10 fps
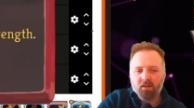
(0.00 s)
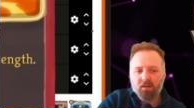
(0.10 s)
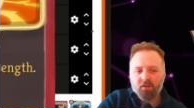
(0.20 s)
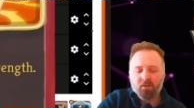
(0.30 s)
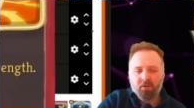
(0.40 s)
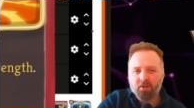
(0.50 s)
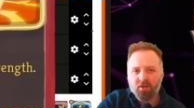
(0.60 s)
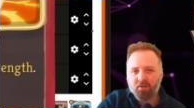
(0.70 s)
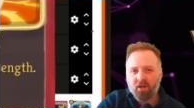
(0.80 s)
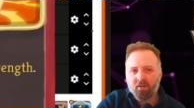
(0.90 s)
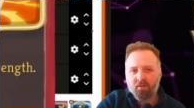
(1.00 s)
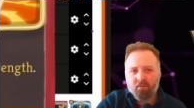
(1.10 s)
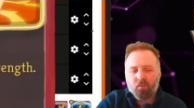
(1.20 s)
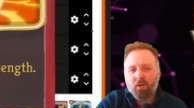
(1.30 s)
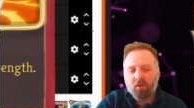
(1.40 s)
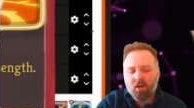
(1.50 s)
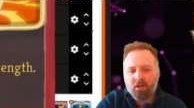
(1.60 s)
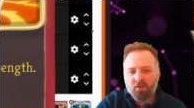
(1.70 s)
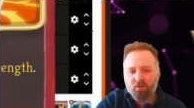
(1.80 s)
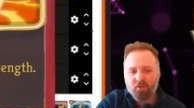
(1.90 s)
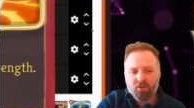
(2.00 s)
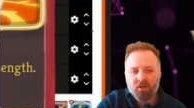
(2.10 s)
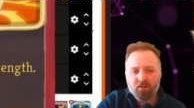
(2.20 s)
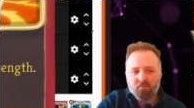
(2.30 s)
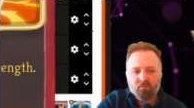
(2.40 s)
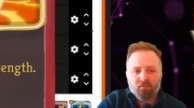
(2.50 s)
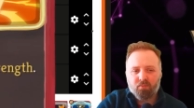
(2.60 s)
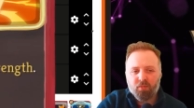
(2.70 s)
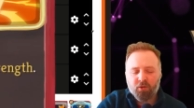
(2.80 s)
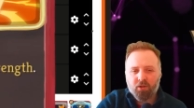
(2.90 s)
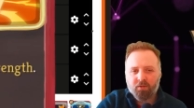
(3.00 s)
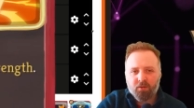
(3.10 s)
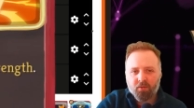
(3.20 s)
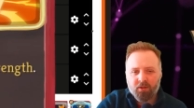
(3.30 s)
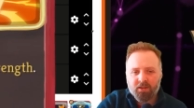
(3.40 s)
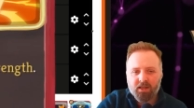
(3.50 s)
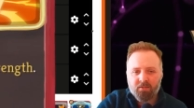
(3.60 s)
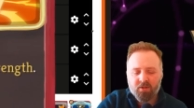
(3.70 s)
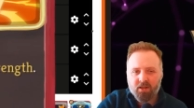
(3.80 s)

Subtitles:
Doubling your strength without an exhaust, you can pull it off 2 or 3 times.